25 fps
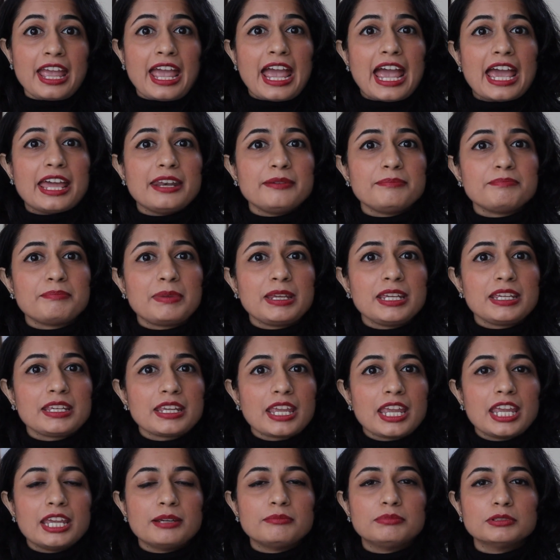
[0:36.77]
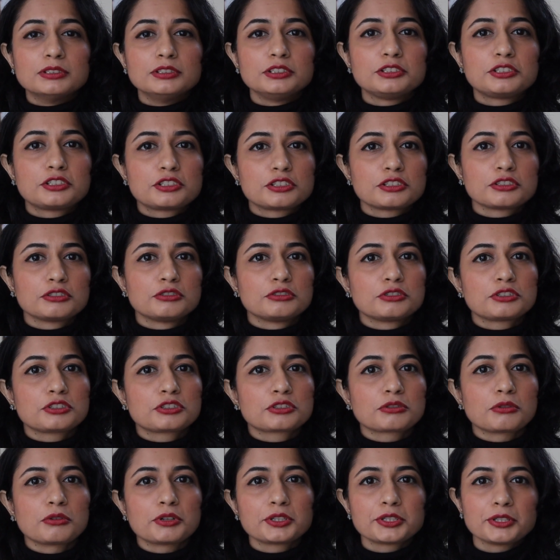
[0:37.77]
and being able to
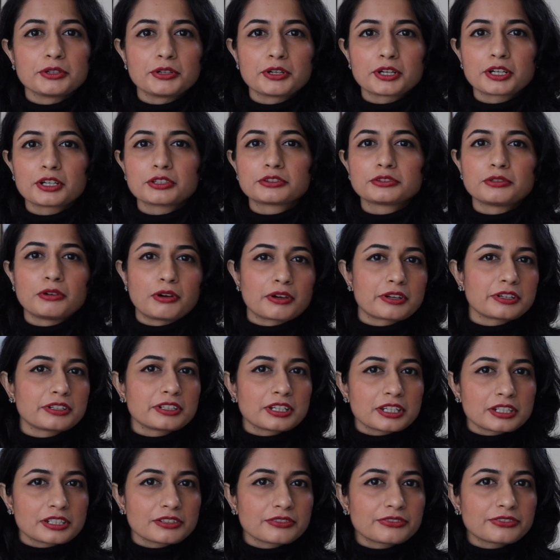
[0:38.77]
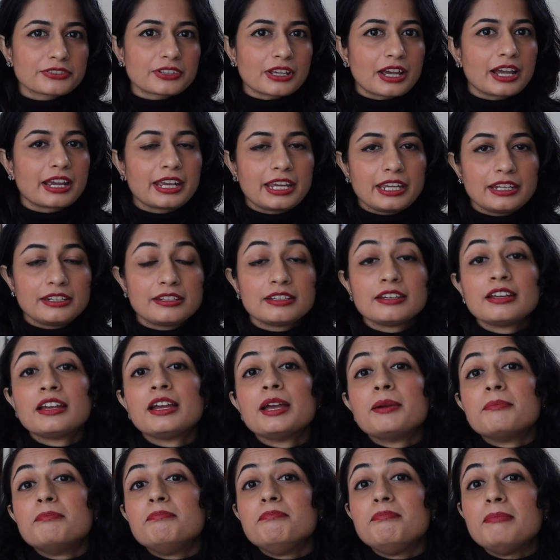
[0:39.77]
show your authoritative side
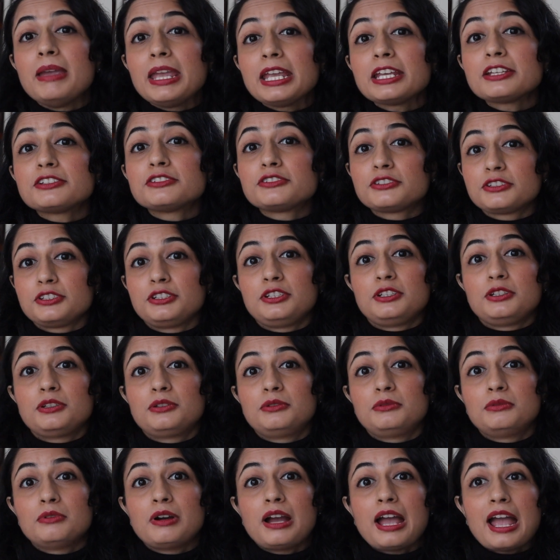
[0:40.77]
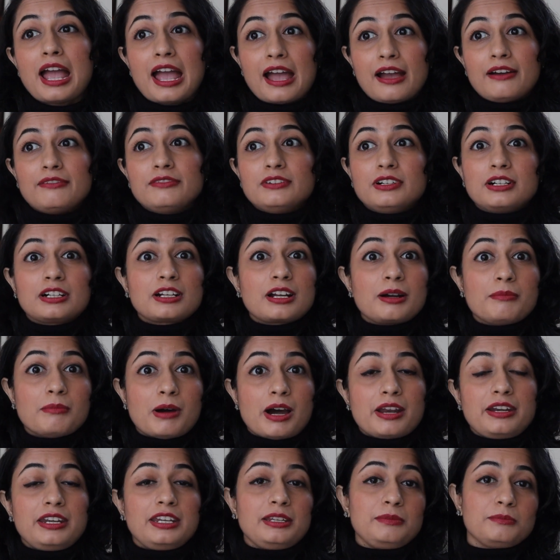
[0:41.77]
makes you have a
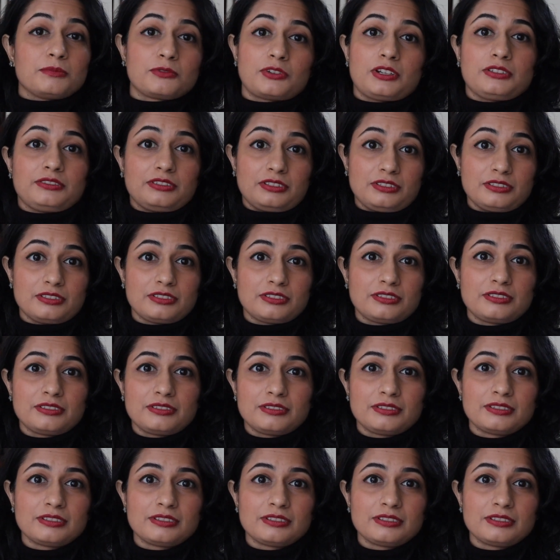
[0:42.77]
commanding presence.